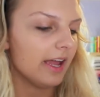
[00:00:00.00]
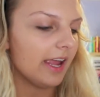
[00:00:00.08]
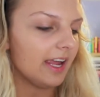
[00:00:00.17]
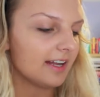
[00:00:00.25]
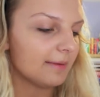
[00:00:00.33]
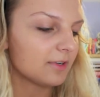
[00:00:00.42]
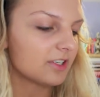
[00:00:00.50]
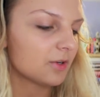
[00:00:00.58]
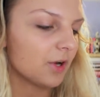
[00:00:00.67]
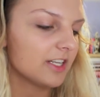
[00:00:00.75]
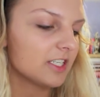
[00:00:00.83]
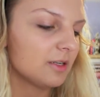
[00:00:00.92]
and I'm just
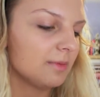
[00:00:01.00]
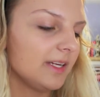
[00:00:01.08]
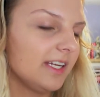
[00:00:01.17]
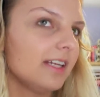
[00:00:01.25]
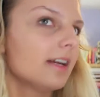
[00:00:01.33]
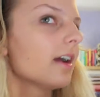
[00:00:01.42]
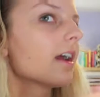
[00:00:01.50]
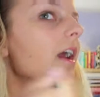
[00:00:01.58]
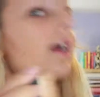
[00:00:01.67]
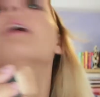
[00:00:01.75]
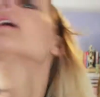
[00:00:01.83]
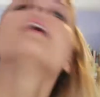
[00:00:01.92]
going to be
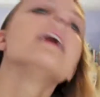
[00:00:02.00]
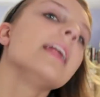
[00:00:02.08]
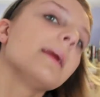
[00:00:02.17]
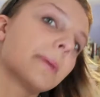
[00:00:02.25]
hitting